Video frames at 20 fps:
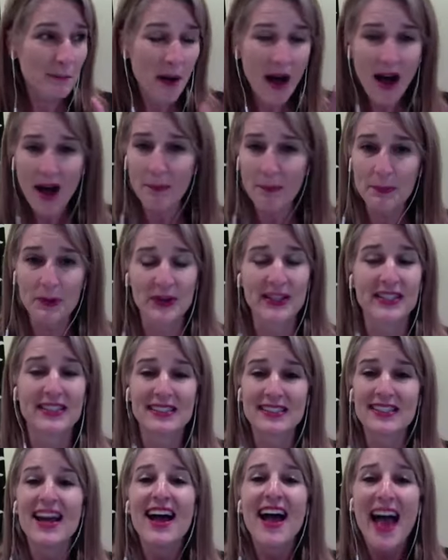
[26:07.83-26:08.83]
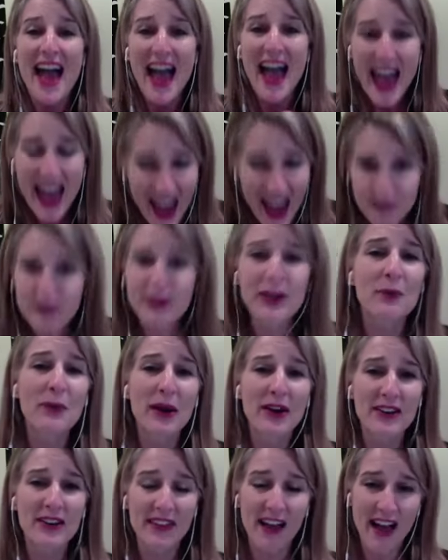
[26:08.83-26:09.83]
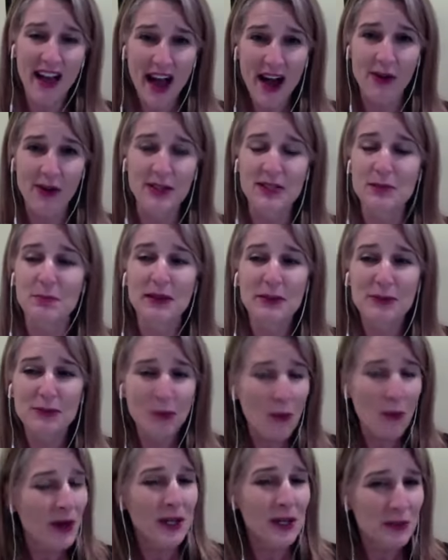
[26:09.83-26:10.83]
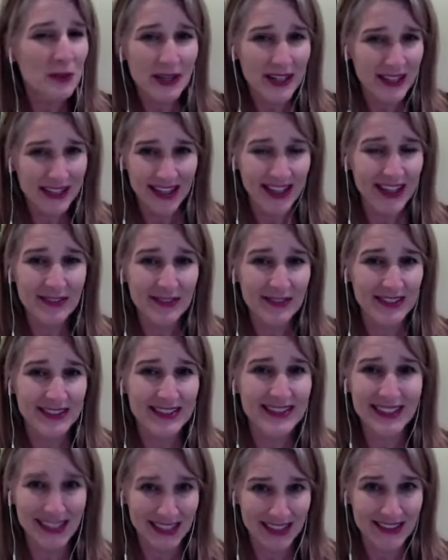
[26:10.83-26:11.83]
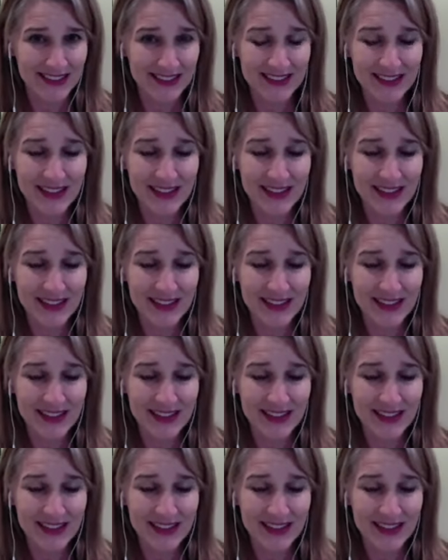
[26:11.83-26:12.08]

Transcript: paw prints everywhere in the house before you can even sneeze.